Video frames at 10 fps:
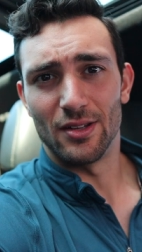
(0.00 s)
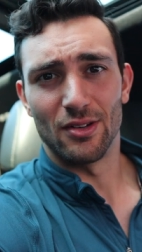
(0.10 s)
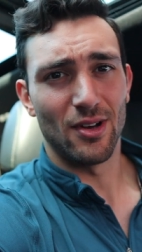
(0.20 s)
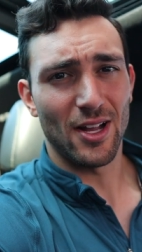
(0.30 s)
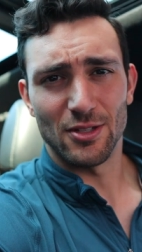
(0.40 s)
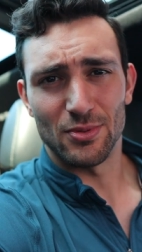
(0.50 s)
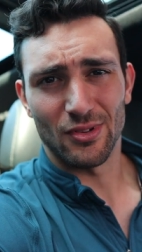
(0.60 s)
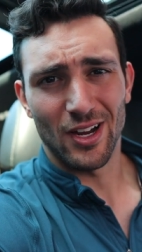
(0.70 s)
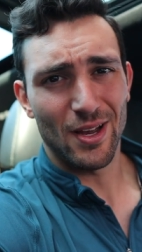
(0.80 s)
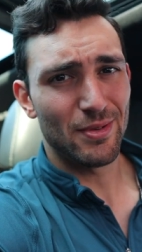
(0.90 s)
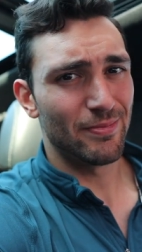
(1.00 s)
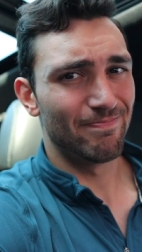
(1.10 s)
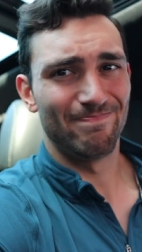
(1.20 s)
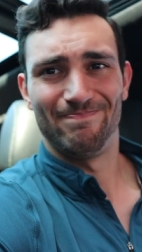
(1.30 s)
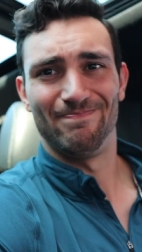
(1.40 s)
you're not subscribed,
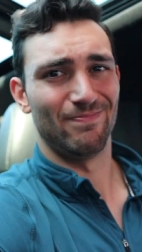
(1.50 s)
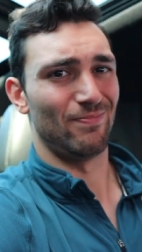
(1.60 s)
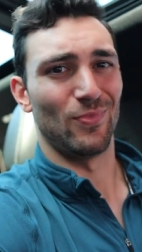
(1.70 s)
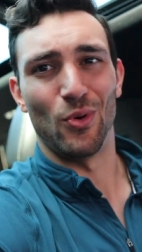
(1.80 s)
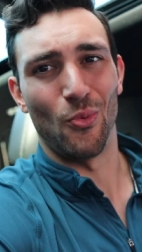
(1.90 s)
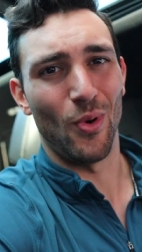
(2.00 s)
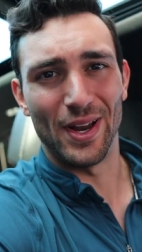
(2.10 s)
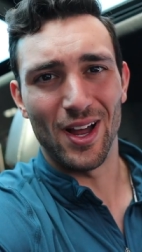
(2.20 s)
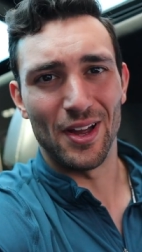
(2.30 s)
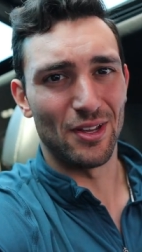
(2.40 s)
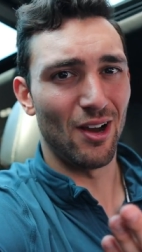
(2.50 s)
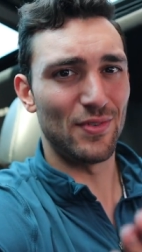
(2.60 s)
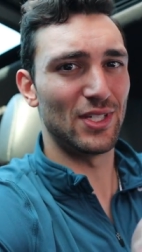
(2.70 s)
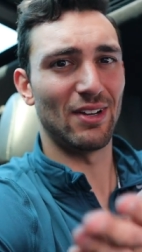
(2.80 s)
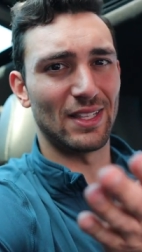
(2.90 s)
why not? You
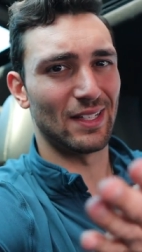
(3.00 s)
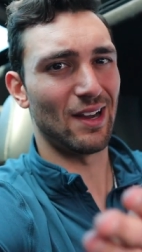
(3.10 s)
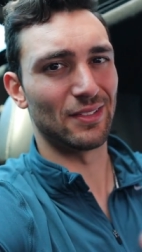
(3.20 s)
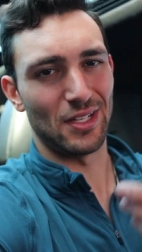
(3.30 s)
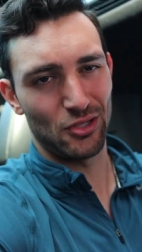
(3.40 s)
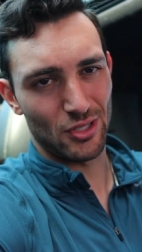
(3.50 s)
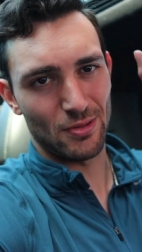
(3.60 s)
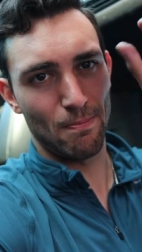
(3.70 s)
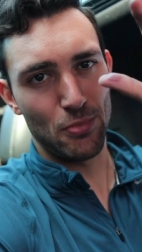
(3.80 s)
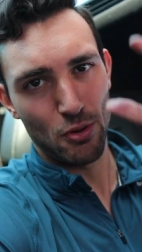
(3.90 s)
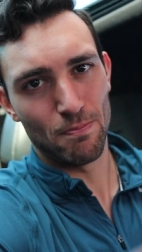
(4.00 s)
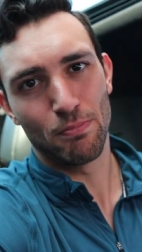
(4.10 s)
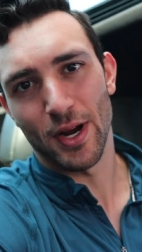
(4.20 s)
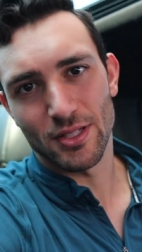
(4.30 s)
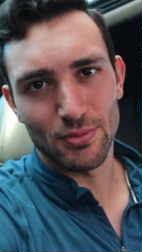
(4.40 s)
obviously like the content. Just boop,
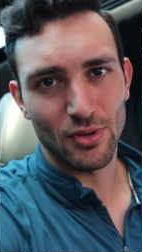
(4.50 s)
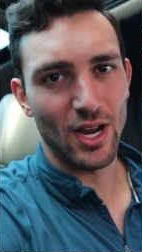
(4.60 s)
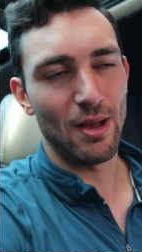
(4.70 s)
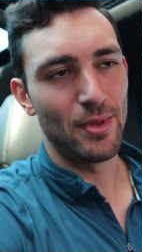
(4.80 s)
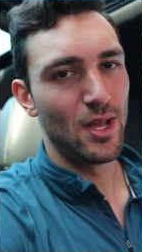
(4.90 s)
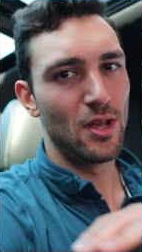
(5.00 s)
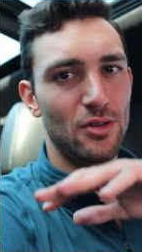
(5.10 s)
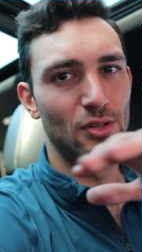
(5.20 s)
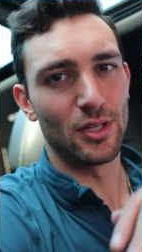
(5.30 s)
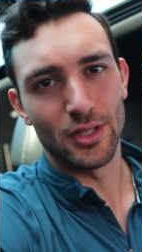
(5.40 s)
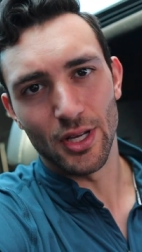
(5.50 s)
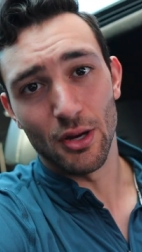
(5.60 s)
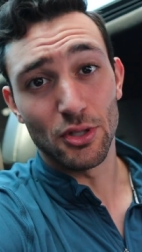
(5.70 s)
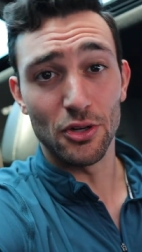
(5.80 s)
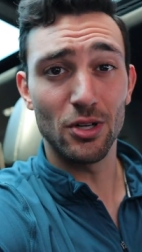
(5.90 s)
press subscribe. You're good to
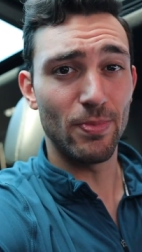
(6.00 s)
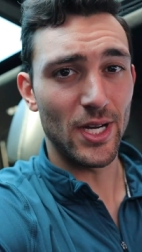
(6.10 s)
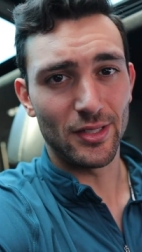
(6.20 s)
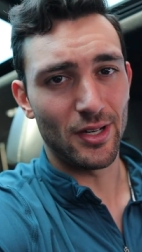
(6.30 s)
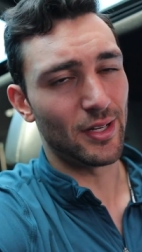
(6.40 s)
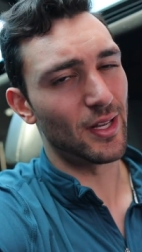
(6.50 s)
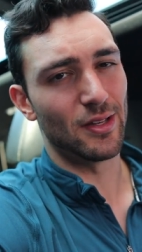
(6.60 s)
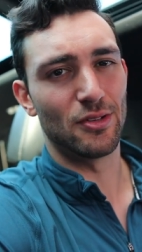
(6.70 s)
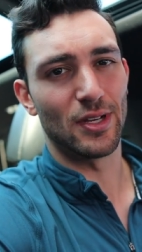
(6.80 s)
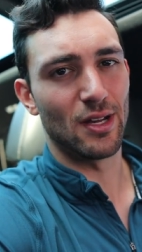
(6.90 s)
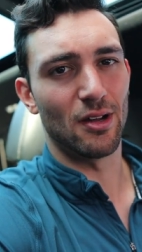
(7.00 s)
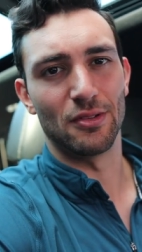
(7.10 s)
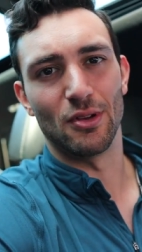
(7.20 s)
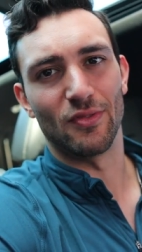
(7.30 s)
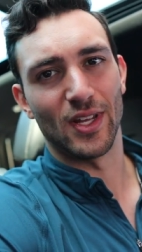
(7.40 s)
go. Turn your bell on, and then you'll get all the
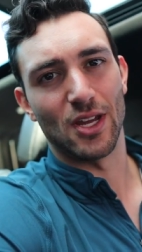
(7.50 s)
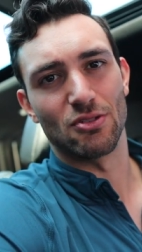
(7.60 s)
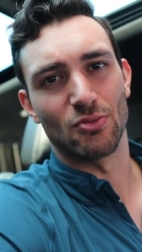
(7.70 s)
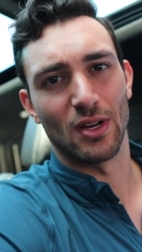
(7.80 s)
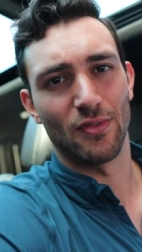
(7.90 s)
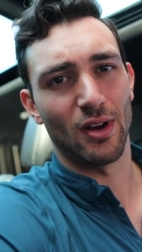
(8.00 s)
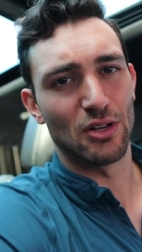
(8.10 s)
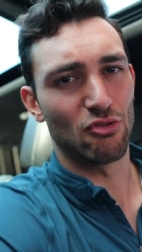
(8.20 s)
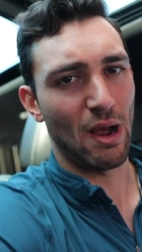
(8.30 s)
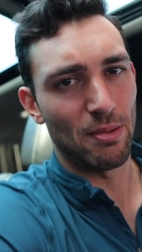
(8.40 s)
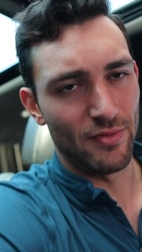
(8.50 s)
notifications whenever I drop a